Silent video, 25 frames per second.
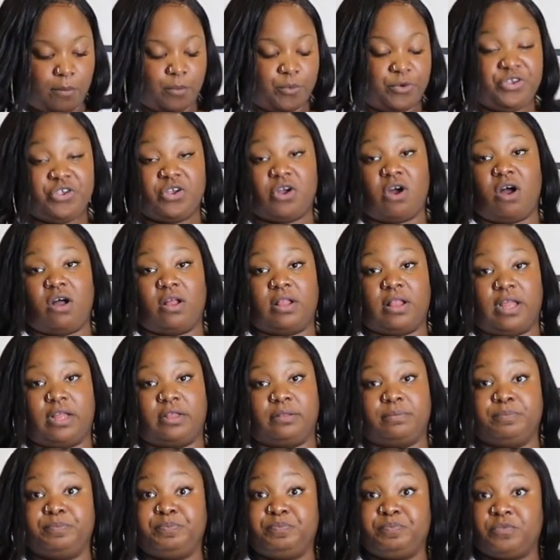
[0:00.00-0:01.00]
what you call
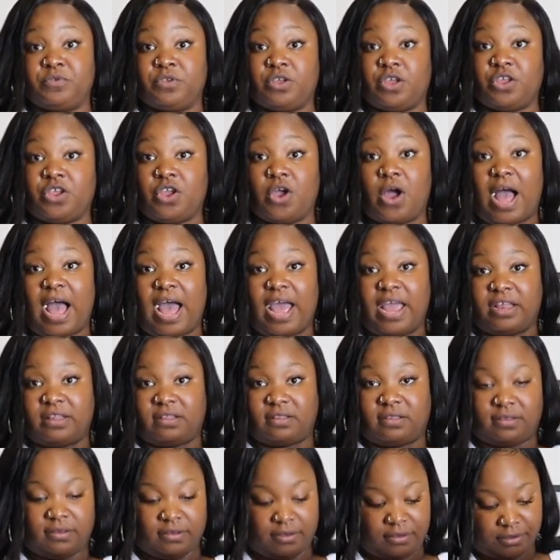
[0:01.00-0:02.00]
that, your
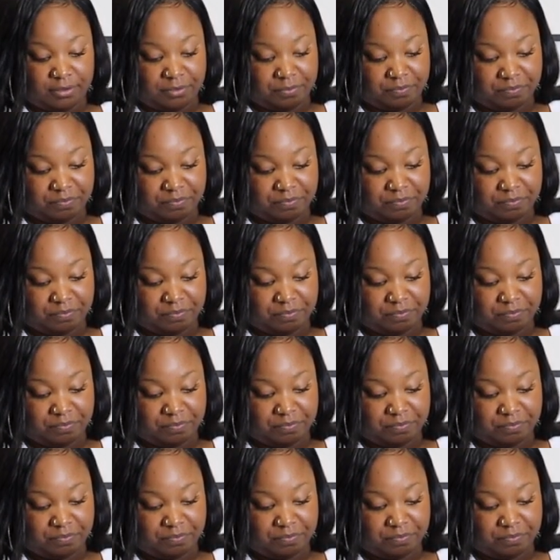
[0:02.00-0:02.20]
height.